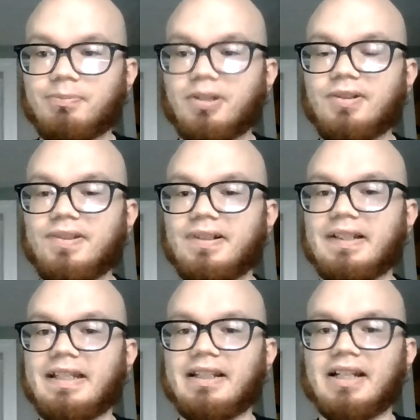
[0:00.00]

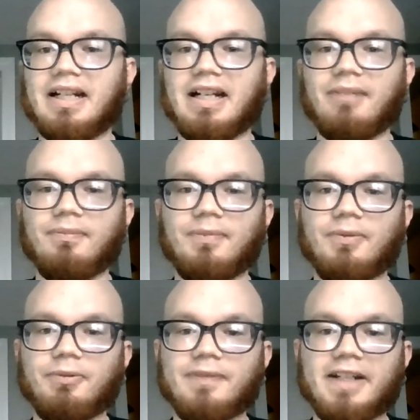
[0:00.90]
personally, it
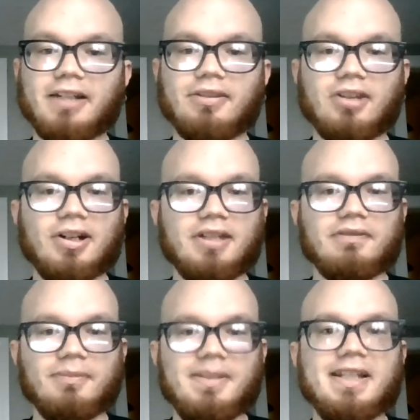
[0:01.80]
was very cathartic
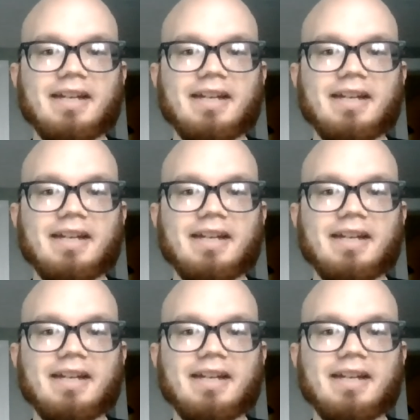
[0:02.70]
for me.